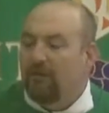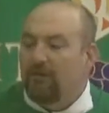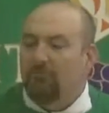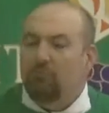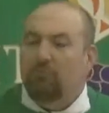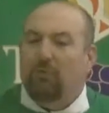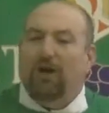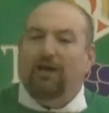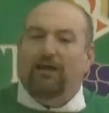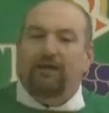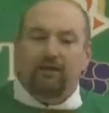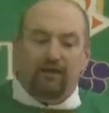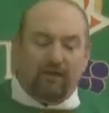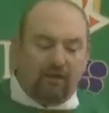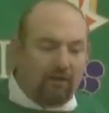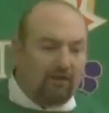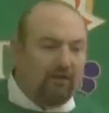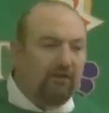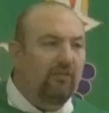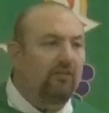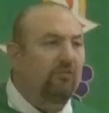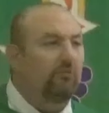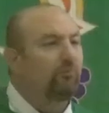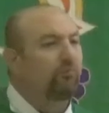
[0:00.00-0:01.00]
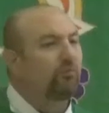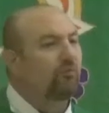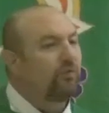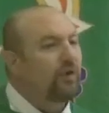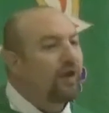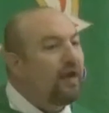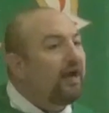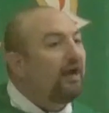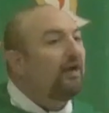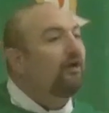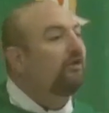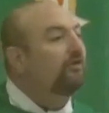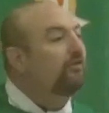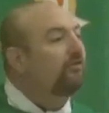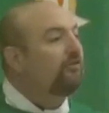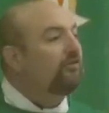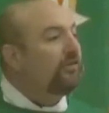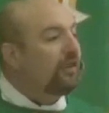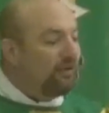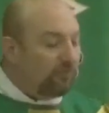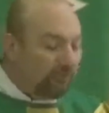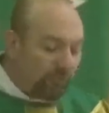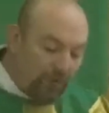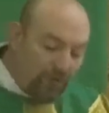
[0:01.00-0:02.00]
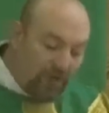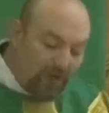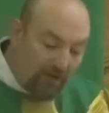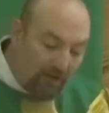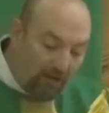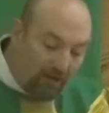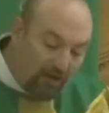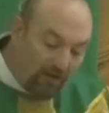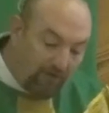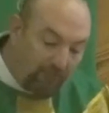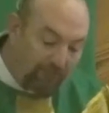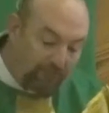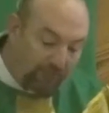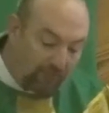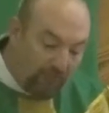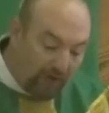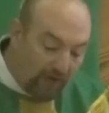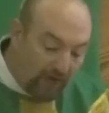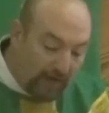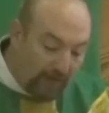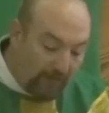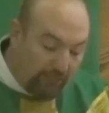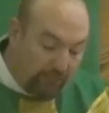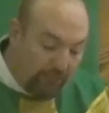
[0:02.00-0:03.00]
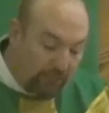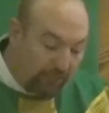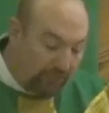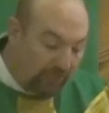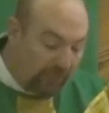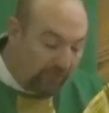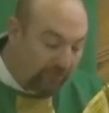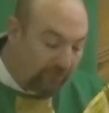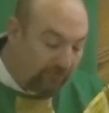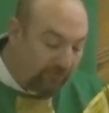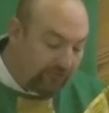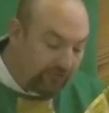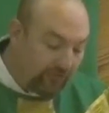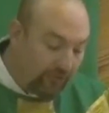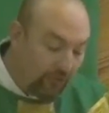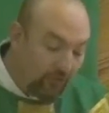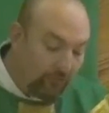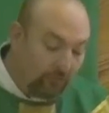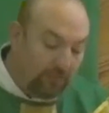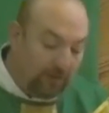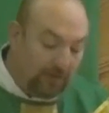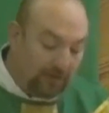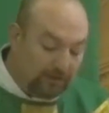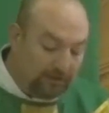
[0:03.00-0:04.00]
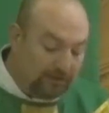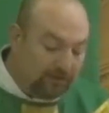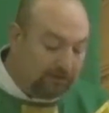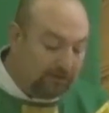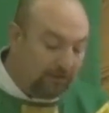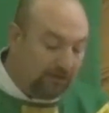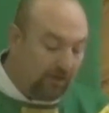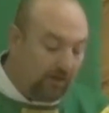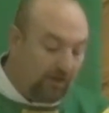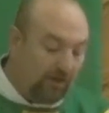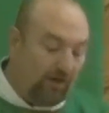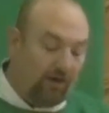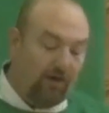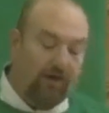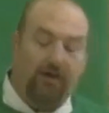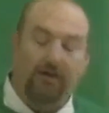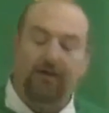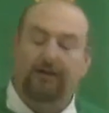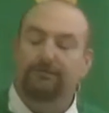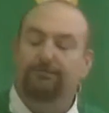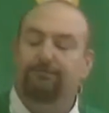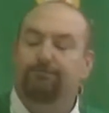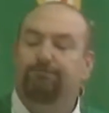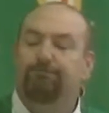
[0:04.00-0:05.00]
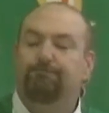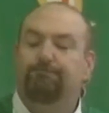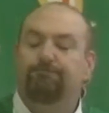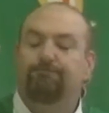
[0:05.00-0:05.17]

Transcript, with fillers: But the prayers that we offer up so much are,